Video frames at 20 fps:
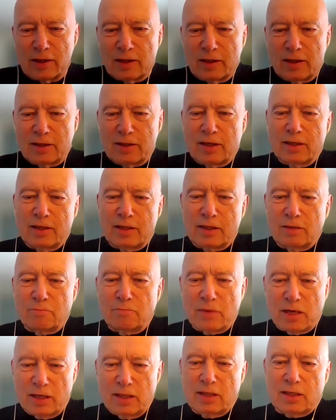as I did
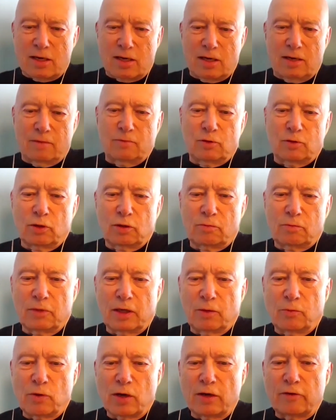many times with
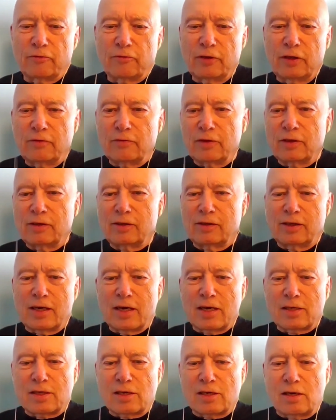my wife, even
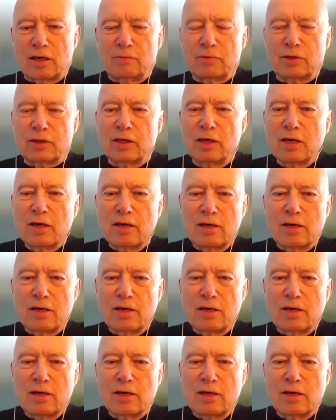at times